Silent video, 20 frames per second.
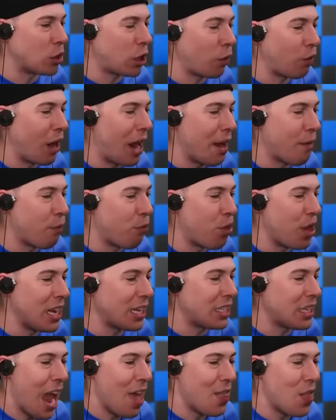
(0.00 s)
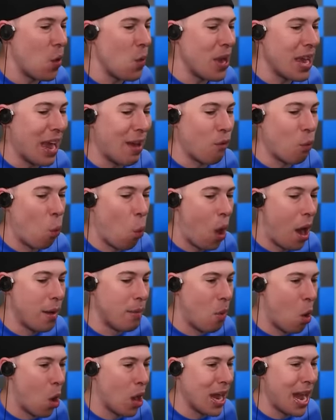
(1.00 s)
to survive this. And then we got one
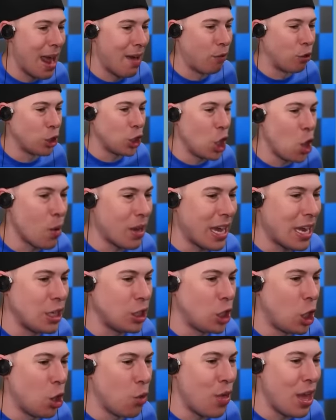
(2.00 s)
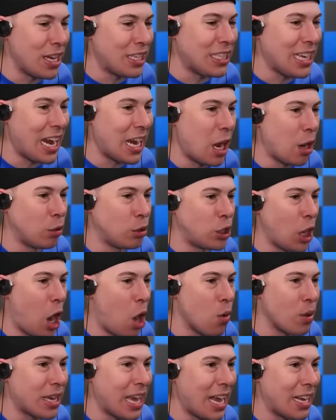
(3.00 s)
more level. You can do this, Yellow.
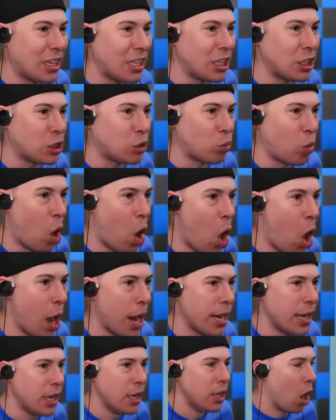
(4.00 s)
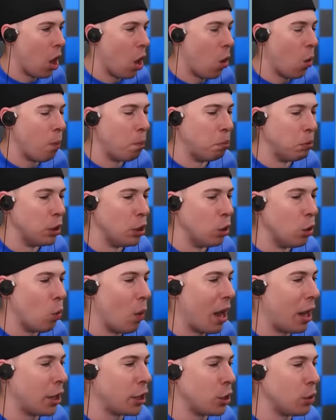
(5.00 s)
Don't get destroyed. Oh, Blue,
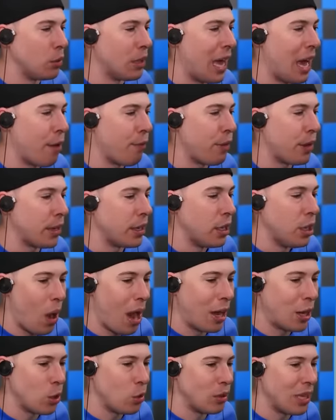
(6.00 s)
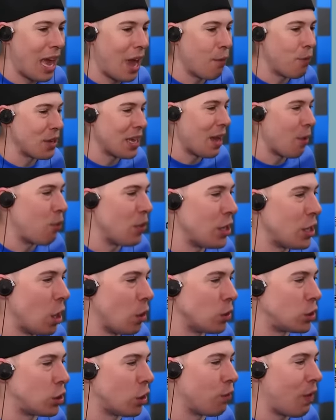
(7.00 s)
why are you laughing? Why are you laughing? If we
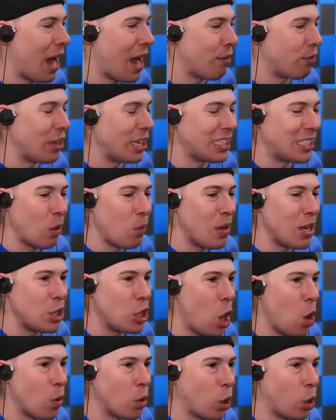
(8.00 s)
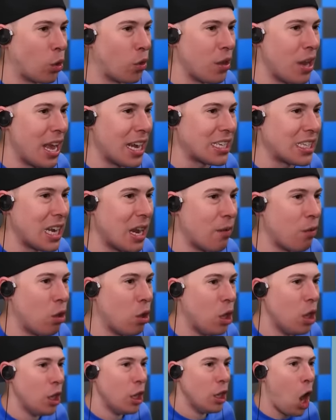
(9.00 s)
don't survive this and we don't go to the next
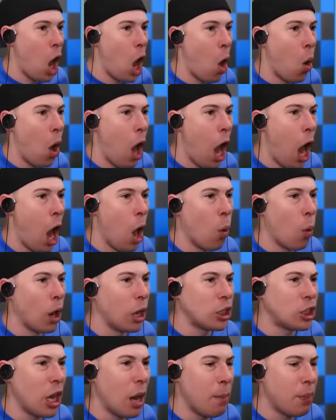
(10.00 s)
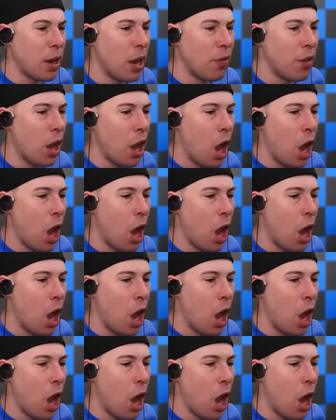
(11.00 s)
level. Oh, oh, we're jumping on